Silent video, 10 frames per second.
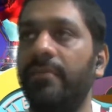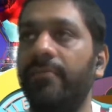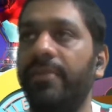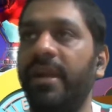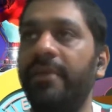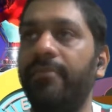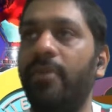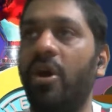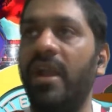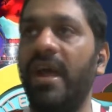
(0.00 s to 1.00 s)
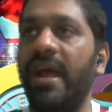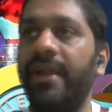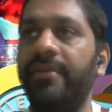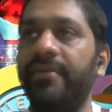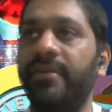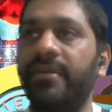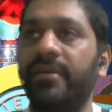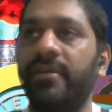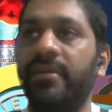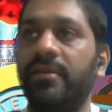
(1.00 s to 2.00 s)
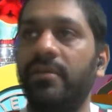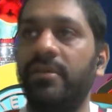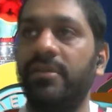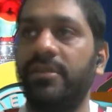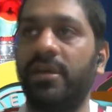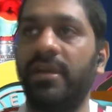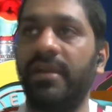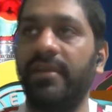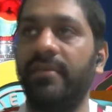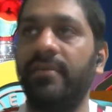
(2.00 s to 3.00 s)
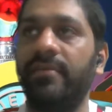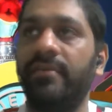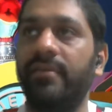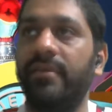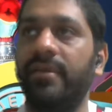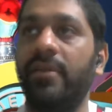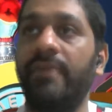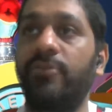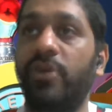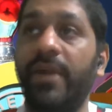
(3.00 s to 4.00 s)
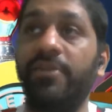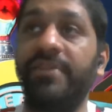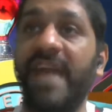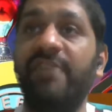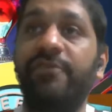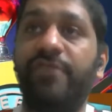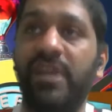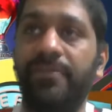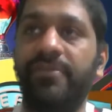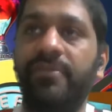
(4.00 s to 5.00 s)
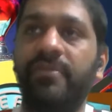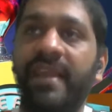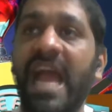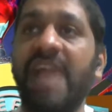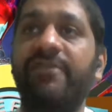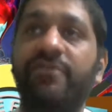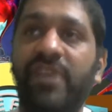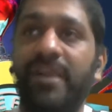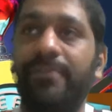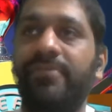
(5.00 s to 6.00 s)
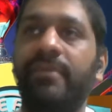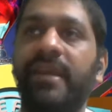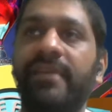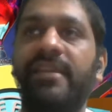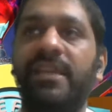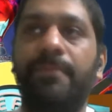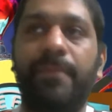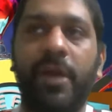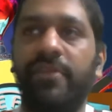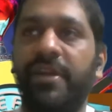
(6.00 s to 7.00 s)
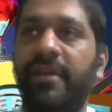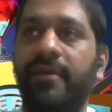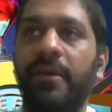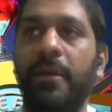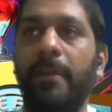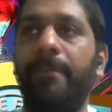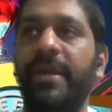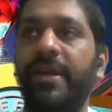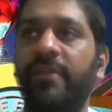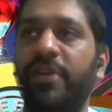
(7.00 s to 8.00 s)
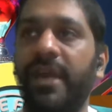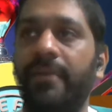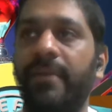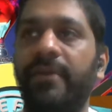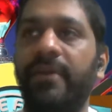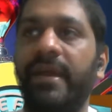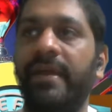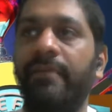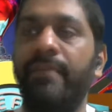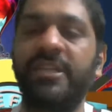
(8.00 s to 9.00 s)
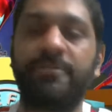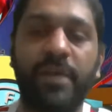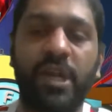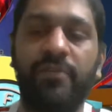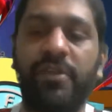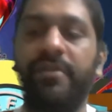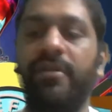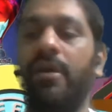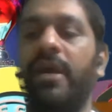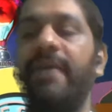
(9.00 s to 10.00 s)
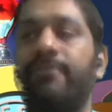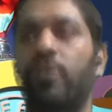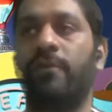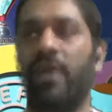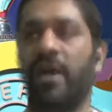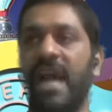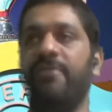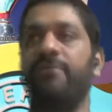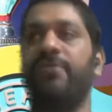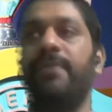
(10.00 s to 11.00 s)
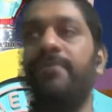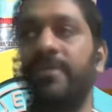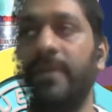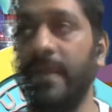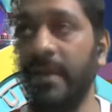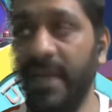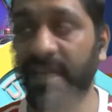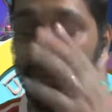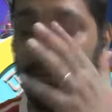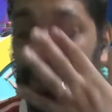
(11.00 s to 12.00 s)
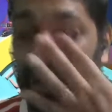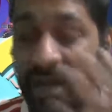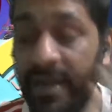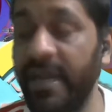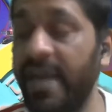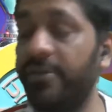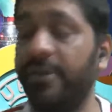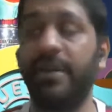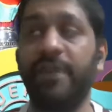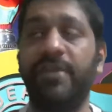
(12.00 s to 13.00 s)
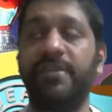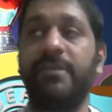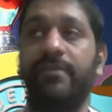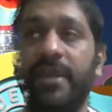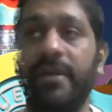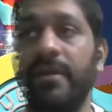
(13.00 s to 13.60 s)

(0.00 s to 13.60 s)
Brilliant ball, and Sterling. I'm sorry, it was Calvin Phillips. Calvin Phillips, easily the player of the game. Best player of the game so far, Calvin Phillips. He's been brilliant as it is defensively.